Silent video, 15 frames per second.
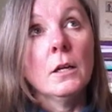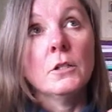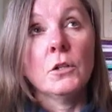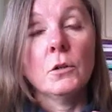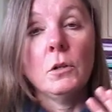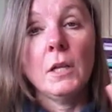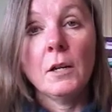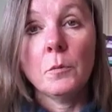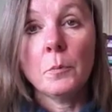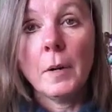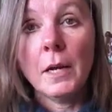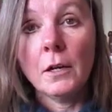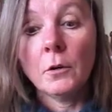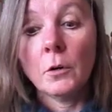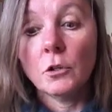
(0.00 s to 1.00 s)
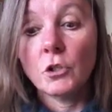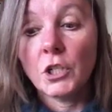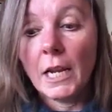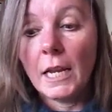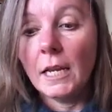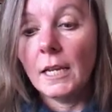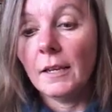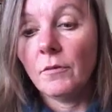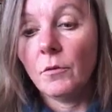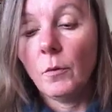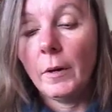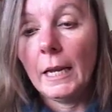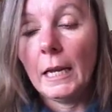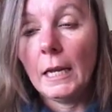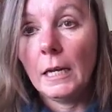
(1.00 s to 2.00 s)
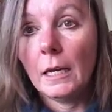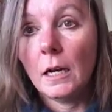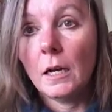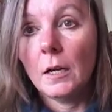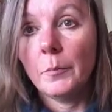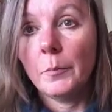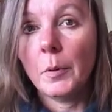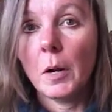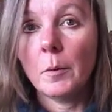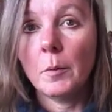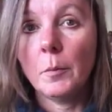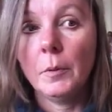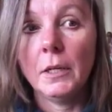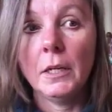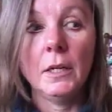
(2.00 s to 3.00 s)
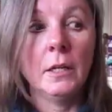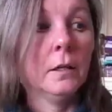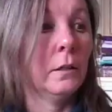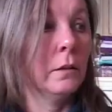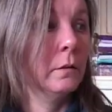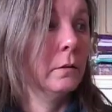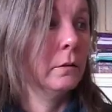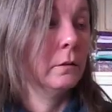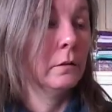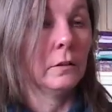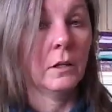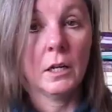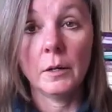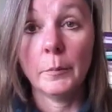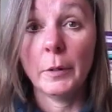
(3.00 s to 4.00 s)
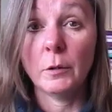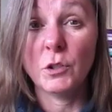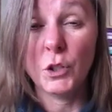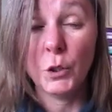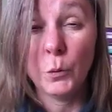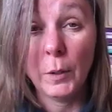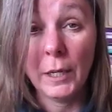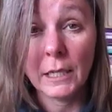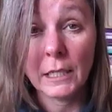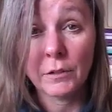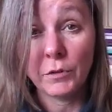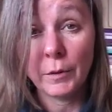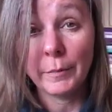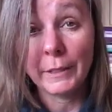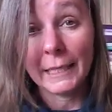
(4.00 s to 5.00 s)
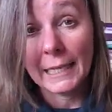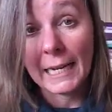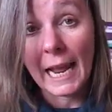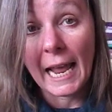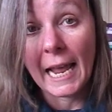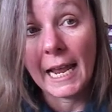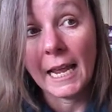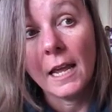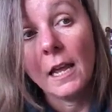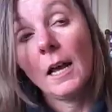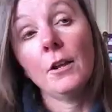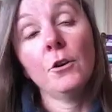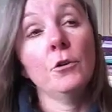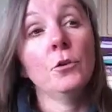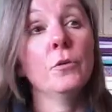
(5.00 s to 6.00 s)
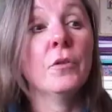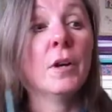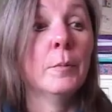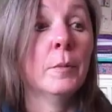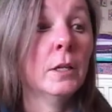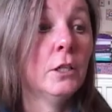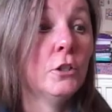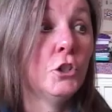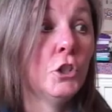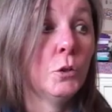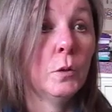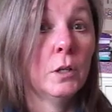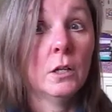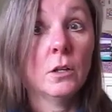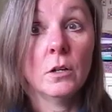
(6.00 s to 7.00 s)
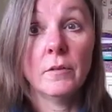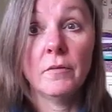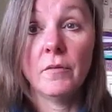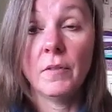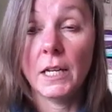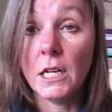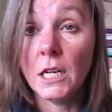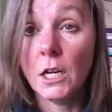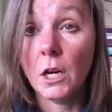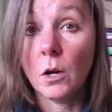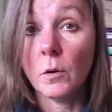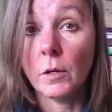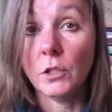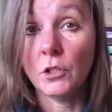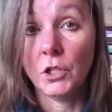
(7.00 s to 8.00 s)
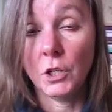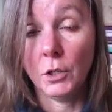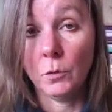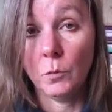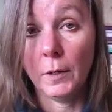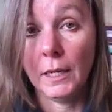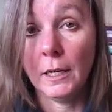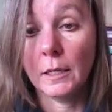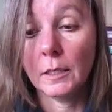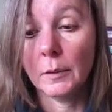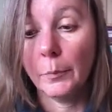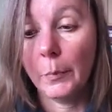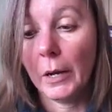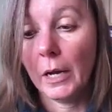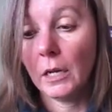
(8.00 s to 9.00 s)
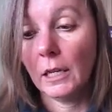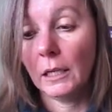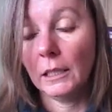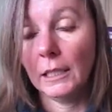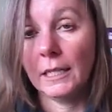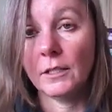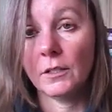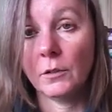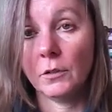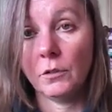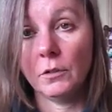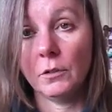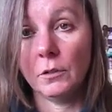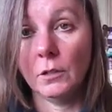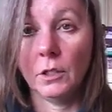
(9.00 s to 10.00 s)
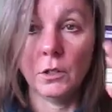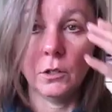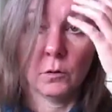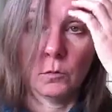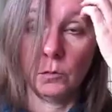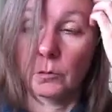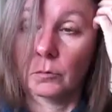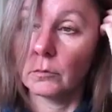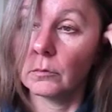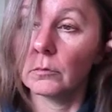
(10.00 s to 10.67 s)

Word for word: So like my crochet giveaway, I'm probably got about two weeks from today. I don't know if I'm going to do another video in two weeks, but at least, you know,